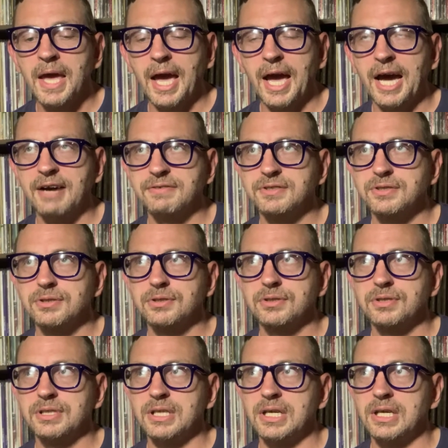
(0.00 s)
after
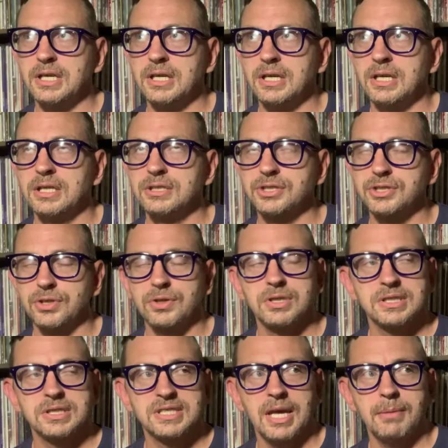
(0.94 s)
the
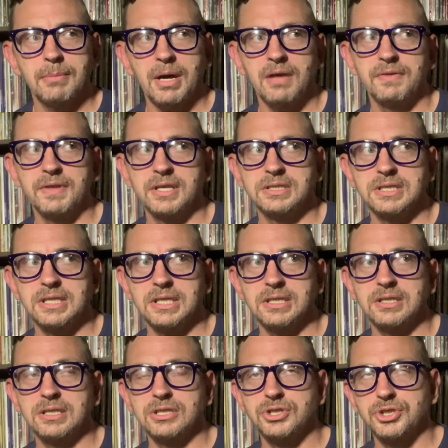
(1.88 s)
Circus came out, they
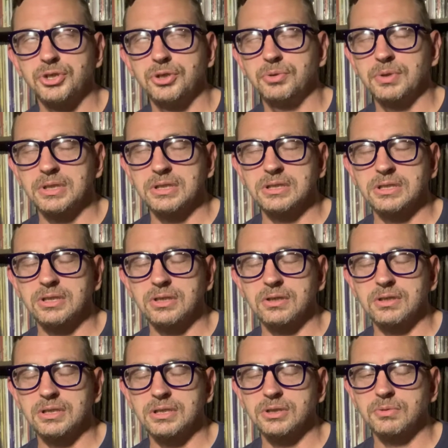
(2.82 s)
did the Touring
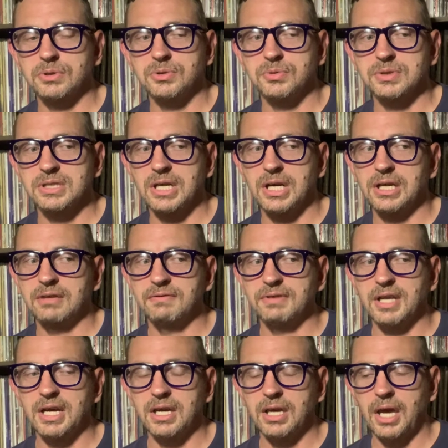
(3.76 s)
Circus, which was kind of
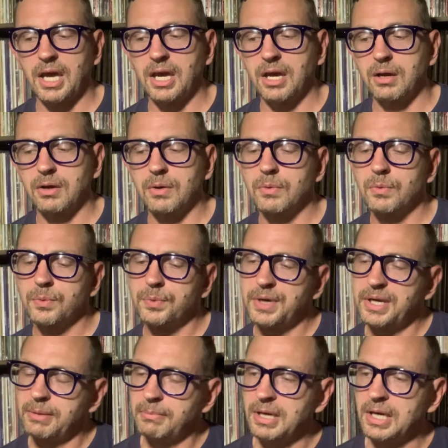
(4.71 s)
like a
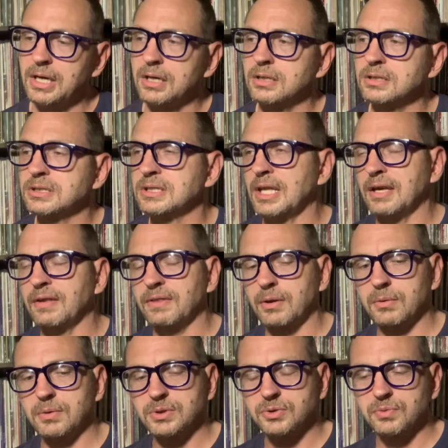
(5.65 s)
remix. Like, there
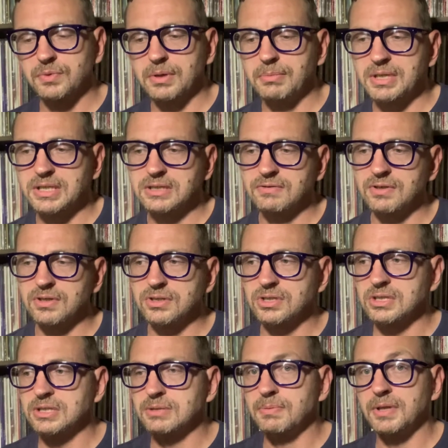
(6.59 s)
was remix
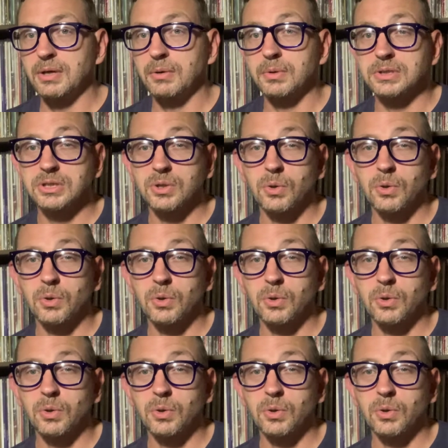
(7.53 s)
versions, but there was